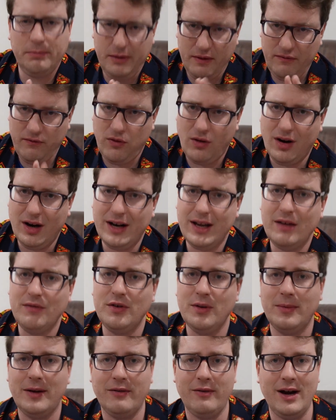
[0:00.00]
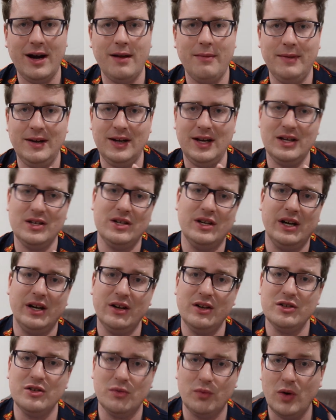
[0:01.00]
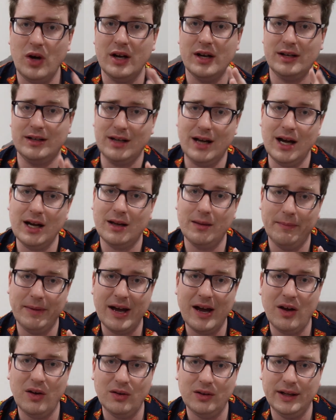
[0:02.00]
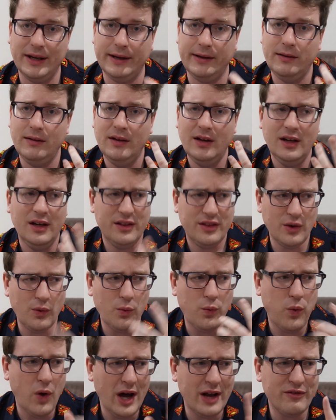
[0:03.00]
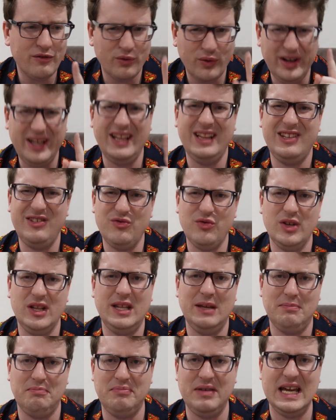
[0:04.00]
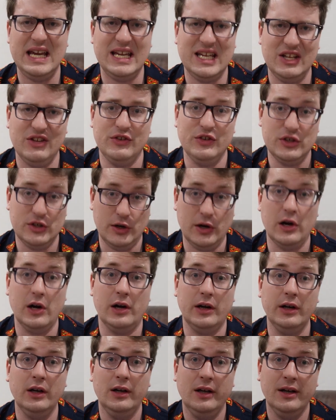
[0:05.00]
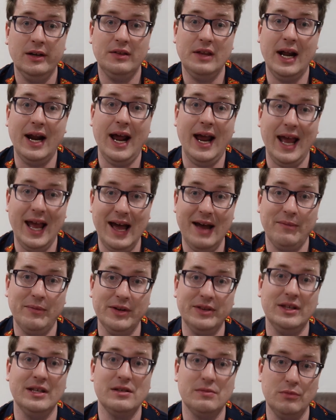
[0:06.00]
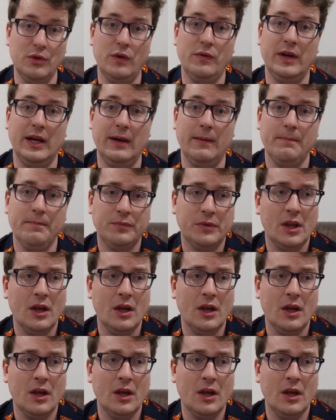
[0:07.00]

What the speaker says: Before I give you my recommendation, I also want to talk about like the one really, really big concern that I had with this movie,